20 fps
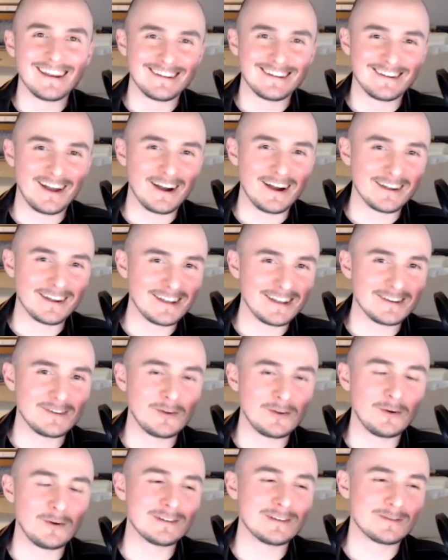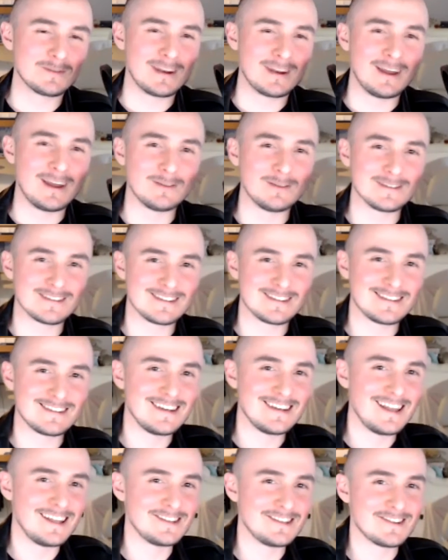knocking doors when I was a
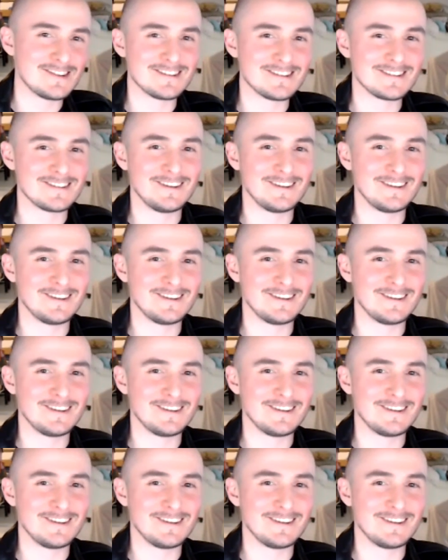teenager. So